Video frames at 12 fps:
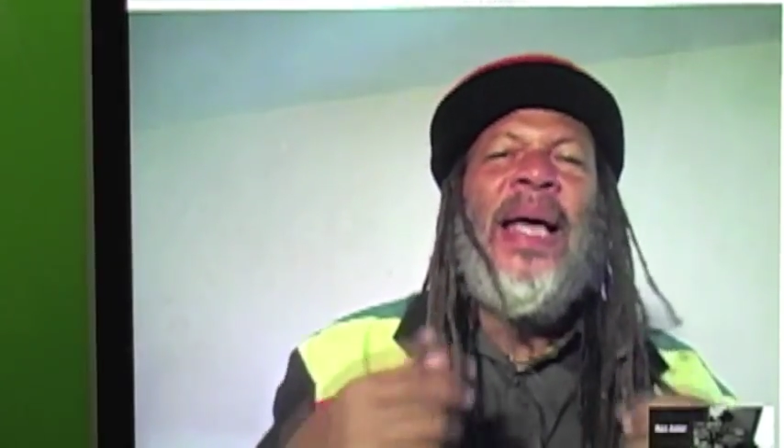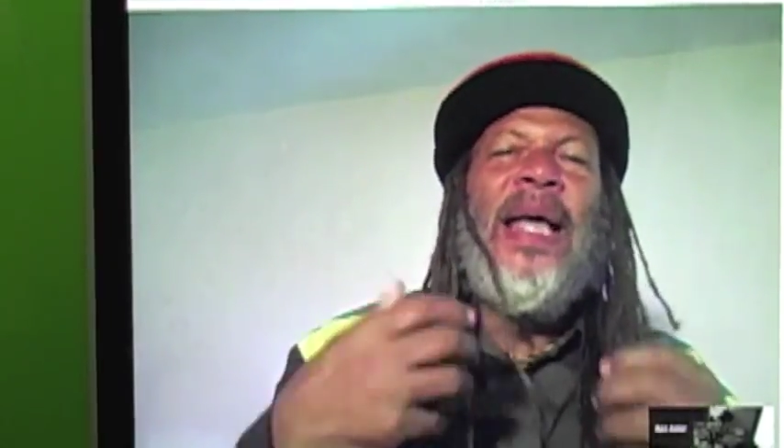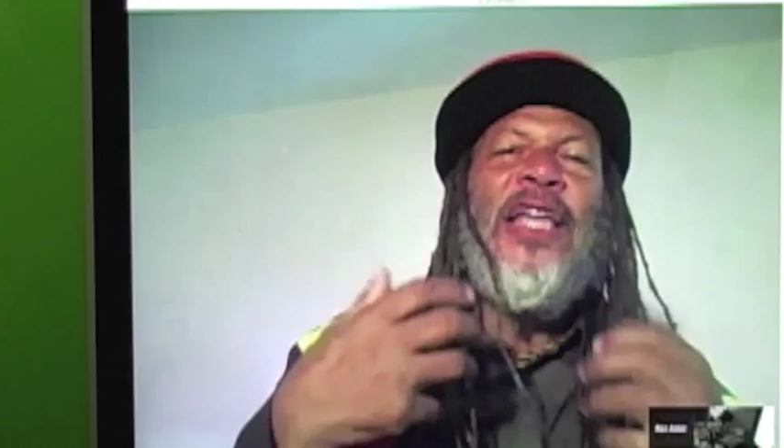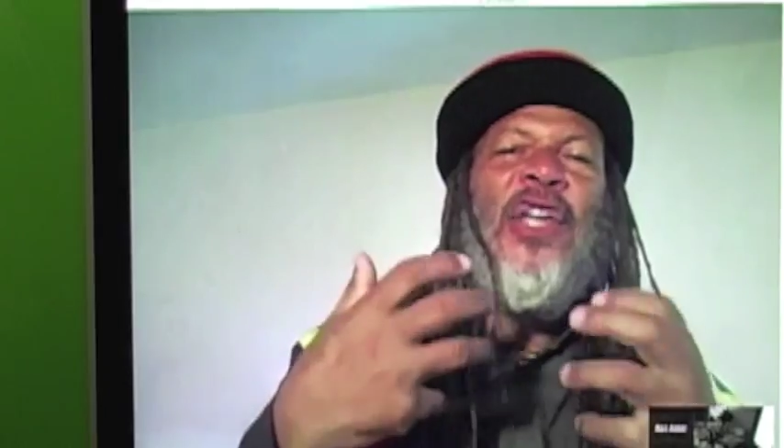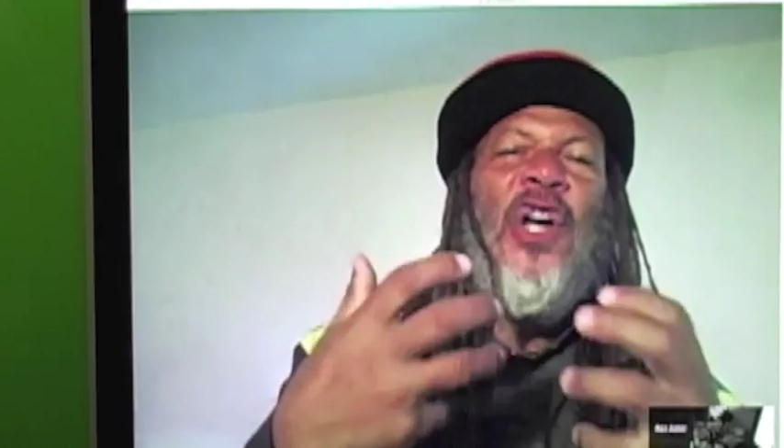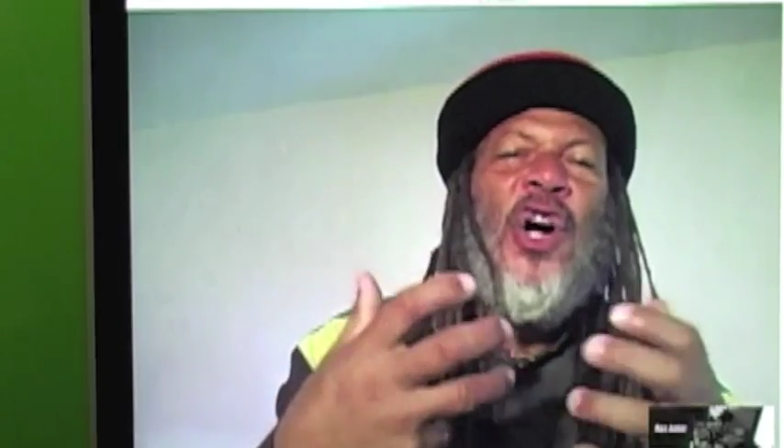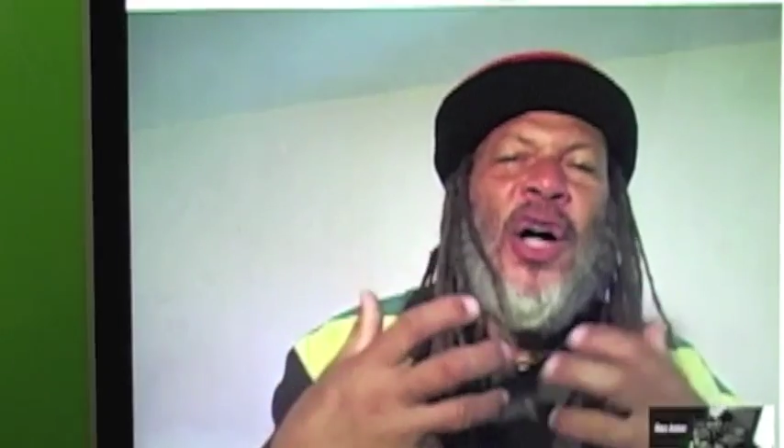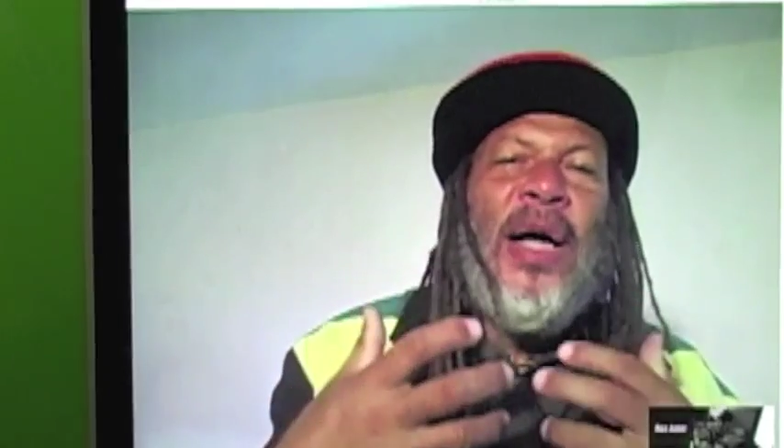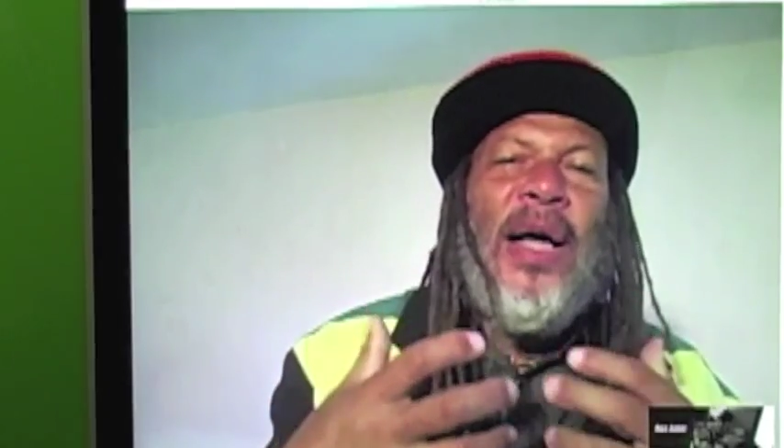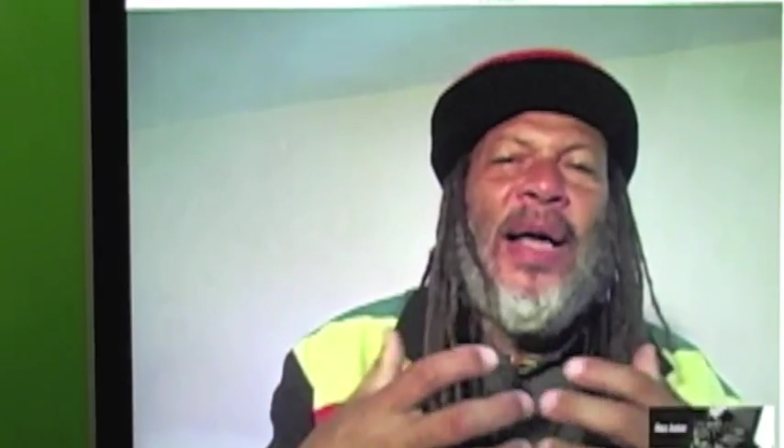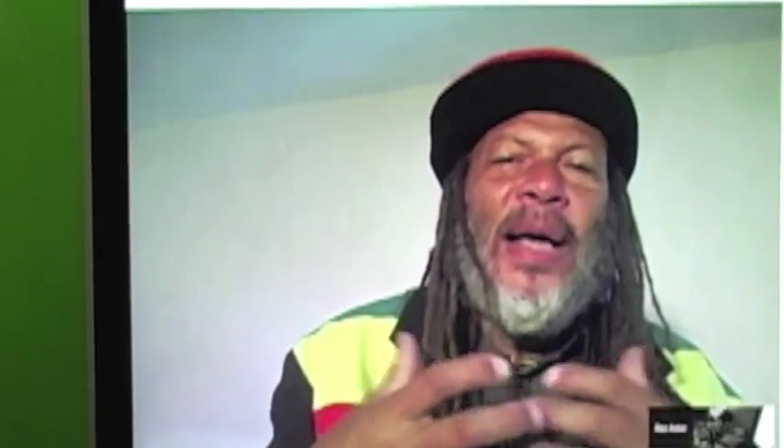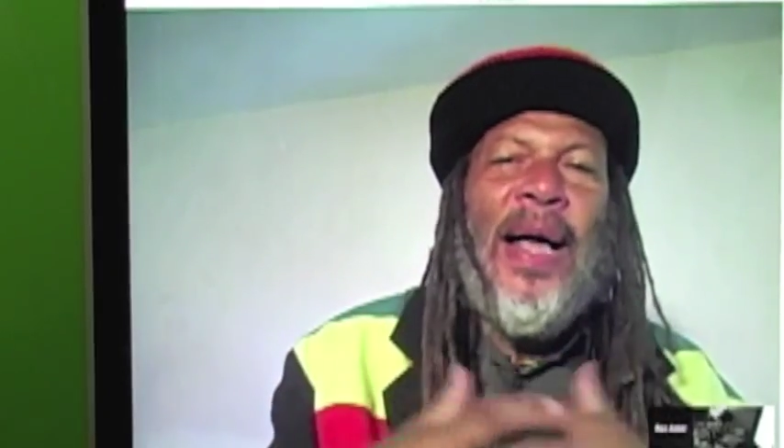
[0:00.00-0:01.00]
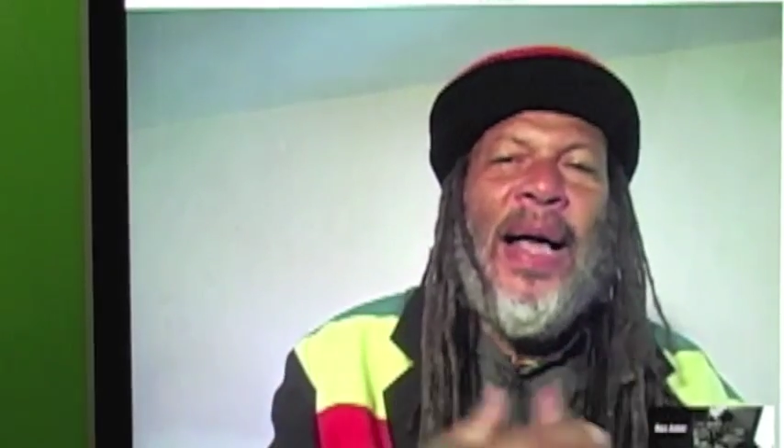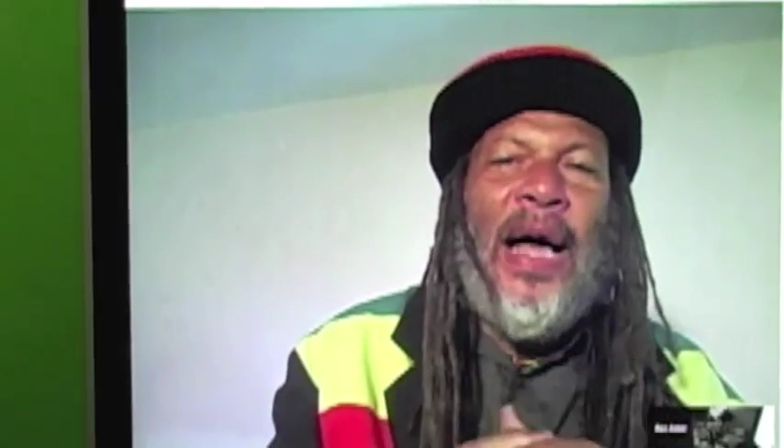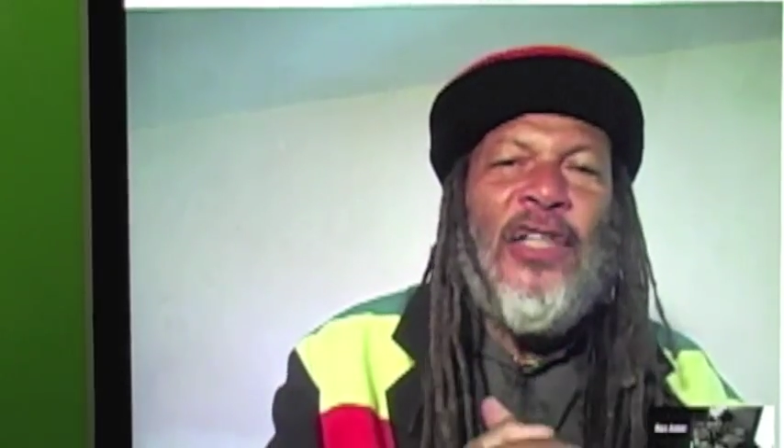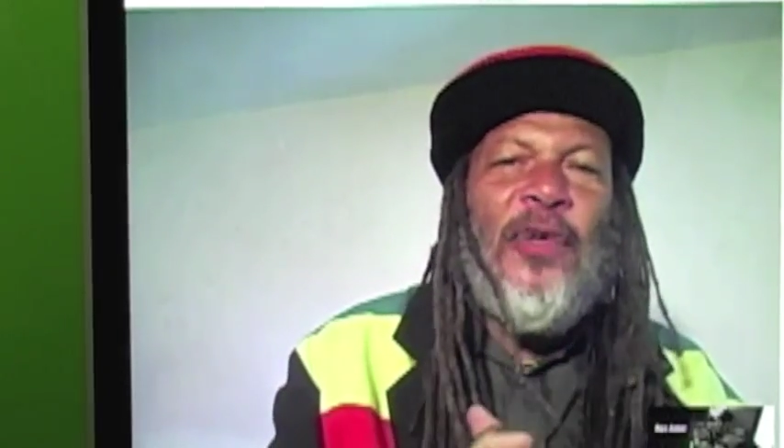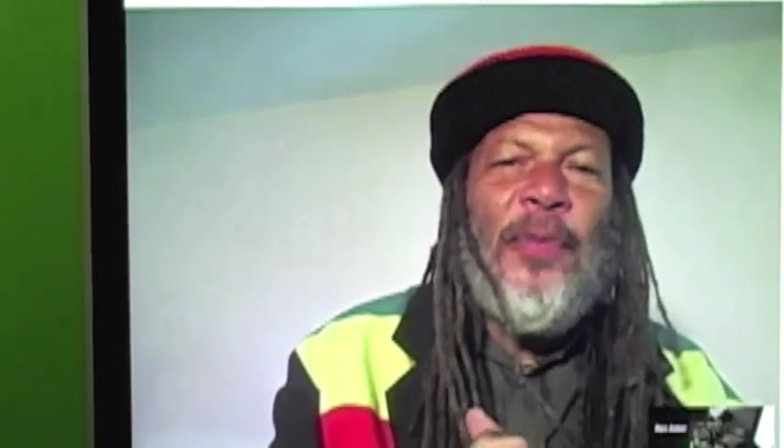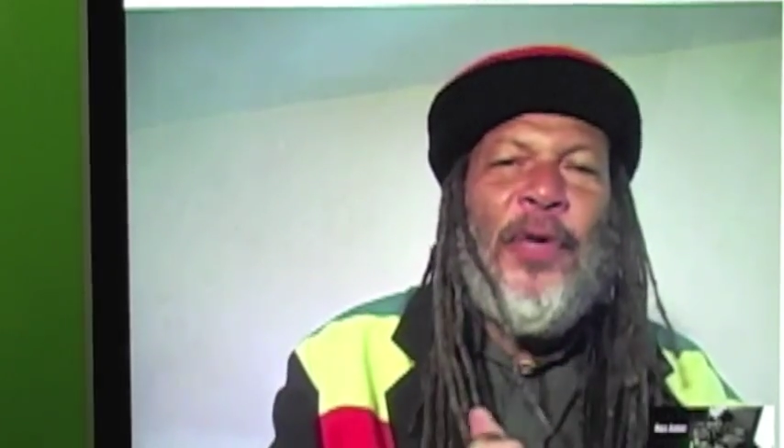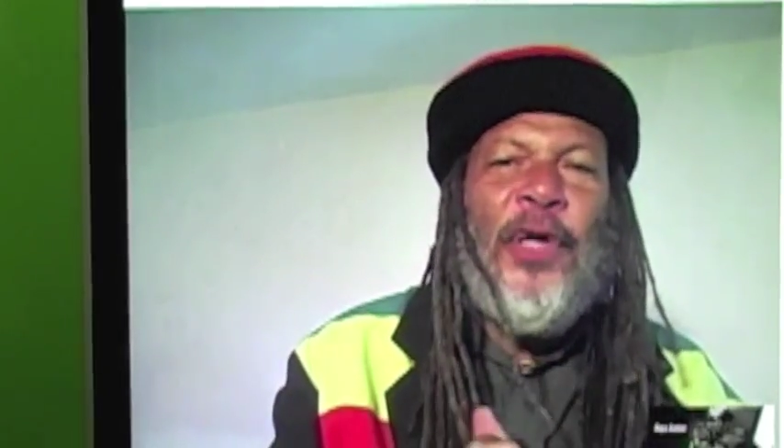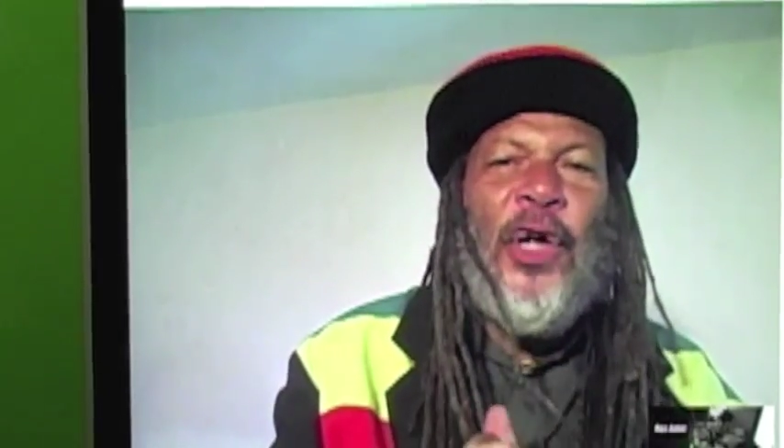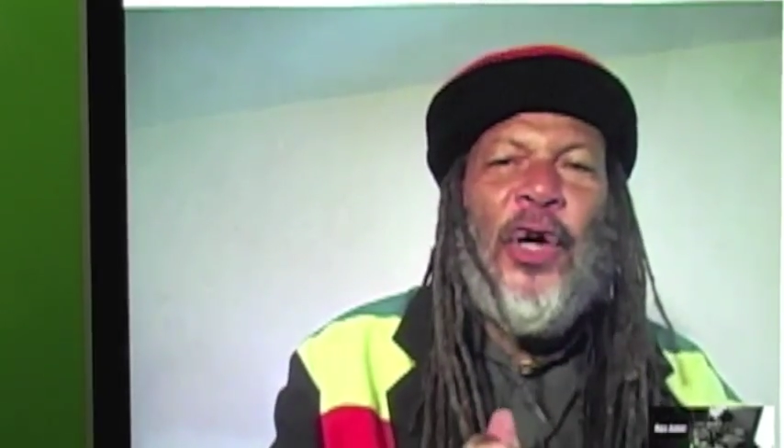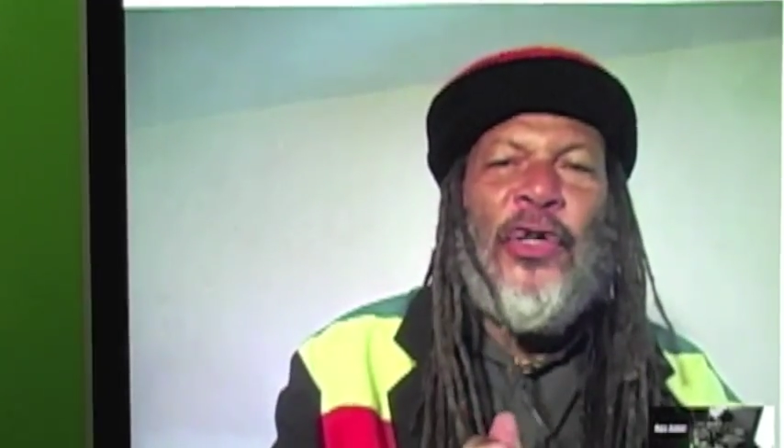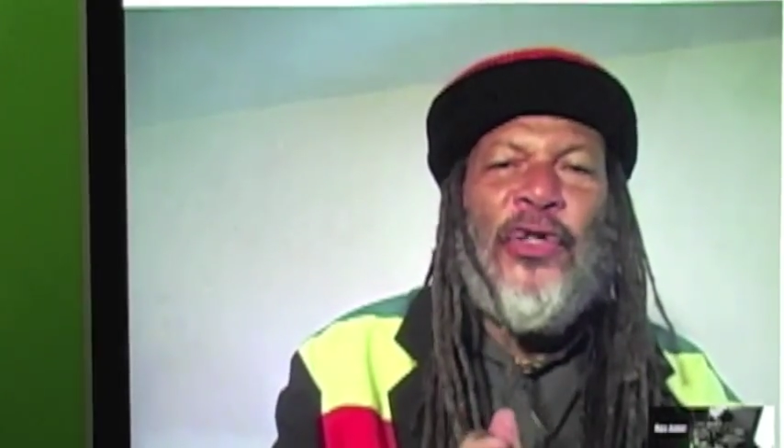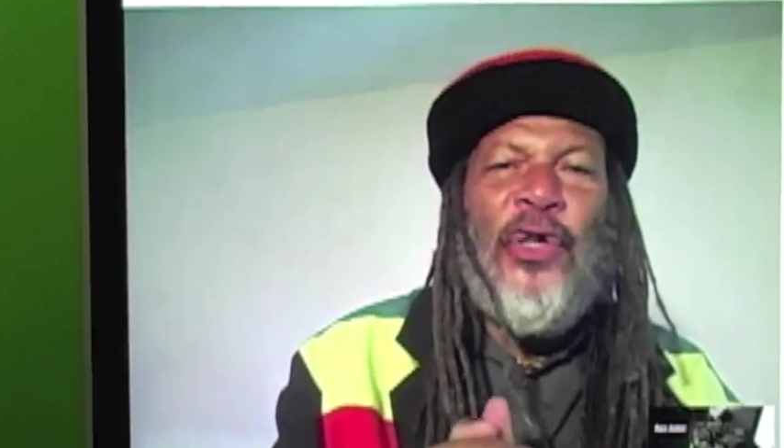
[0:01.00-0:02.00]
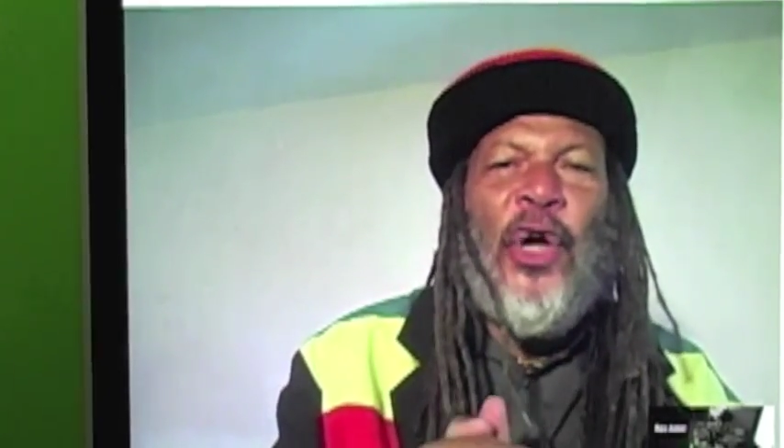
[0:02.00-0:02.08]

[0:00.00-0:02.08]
Young entrepreneurs,